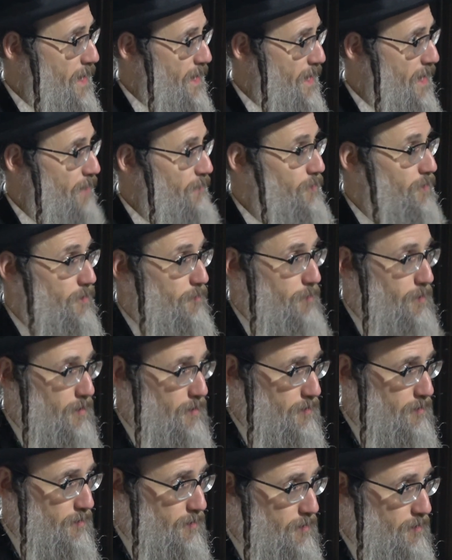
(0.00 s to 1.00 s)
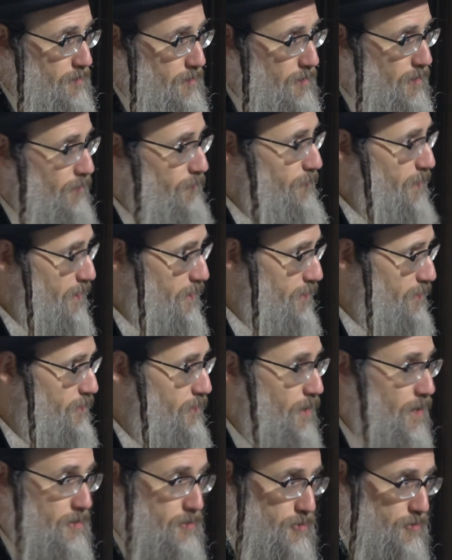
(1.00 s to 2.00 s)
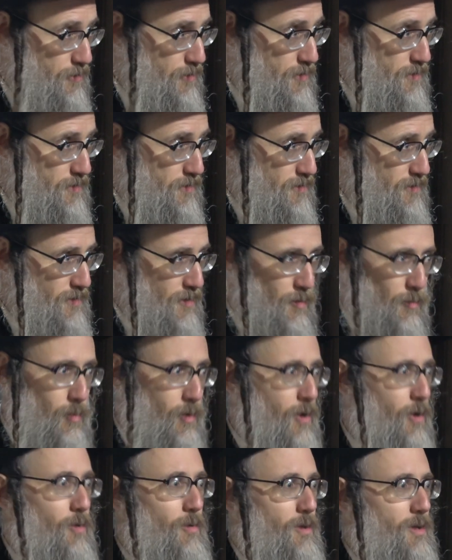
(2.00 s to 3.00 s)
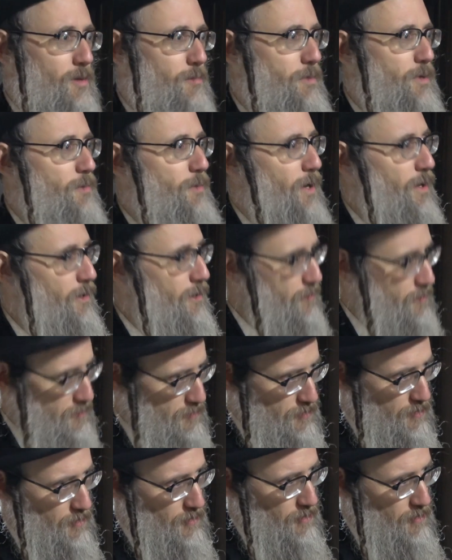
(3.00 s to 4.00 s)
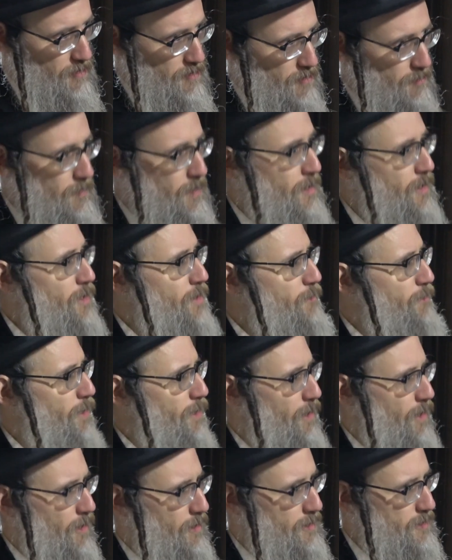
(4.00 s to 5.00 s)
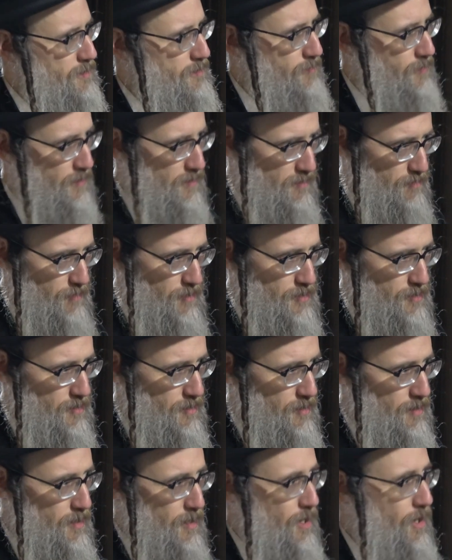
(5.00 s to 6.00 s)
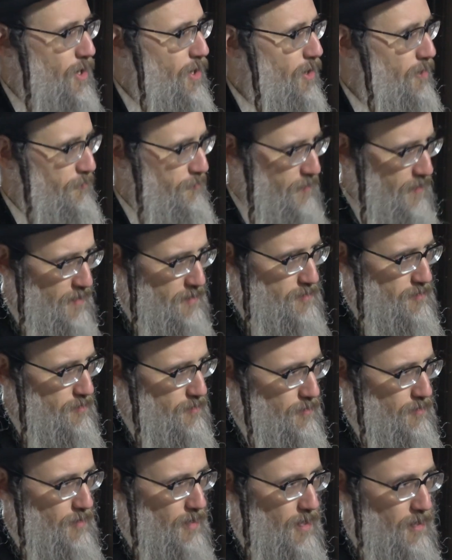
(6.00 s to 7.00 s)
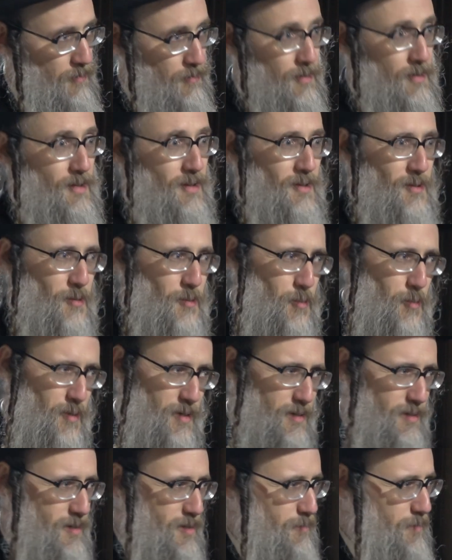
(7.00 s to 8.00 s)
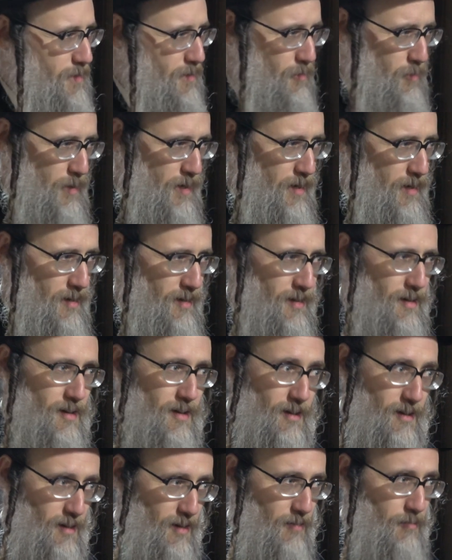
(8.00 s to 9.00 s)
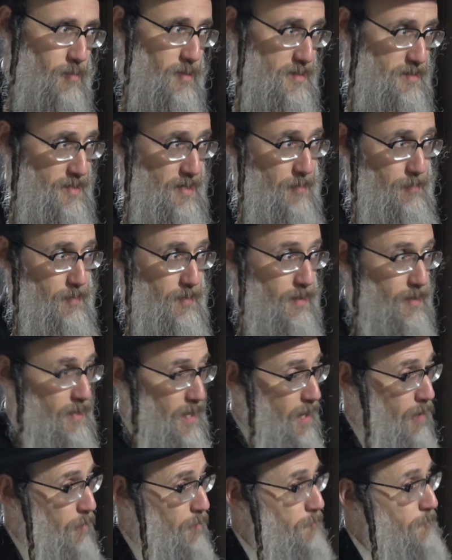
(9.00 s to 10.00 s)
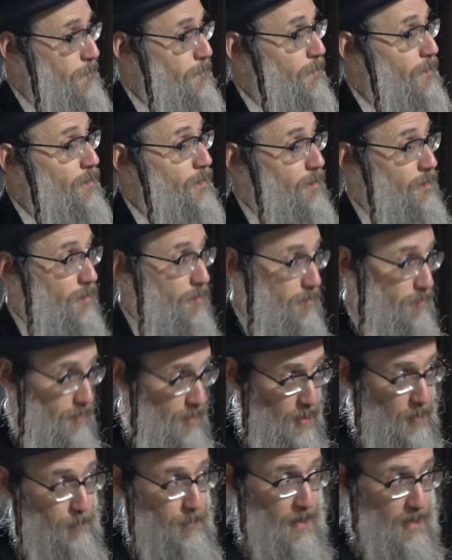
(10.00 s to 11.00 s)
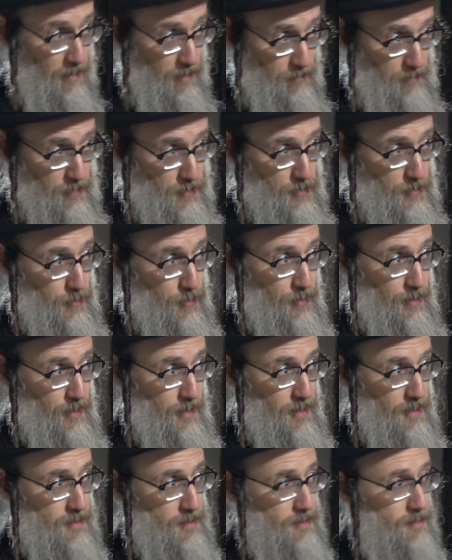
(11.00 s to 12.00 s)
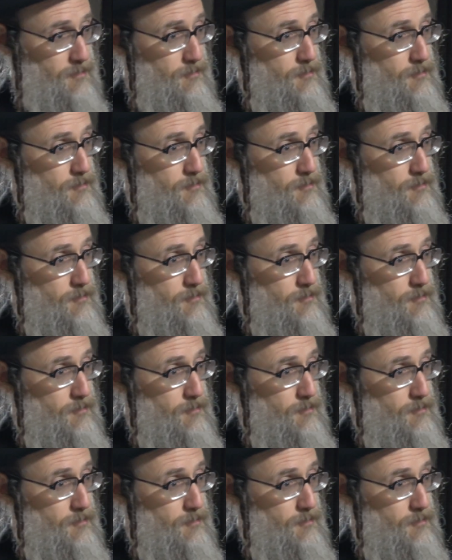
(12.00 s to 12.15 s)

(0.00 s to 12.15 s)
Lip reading: have the ability of making the right choice, will only be by honest journalism, by honest transmission of facts on the ground. We need to be aware of what's happening now. The third part of the story is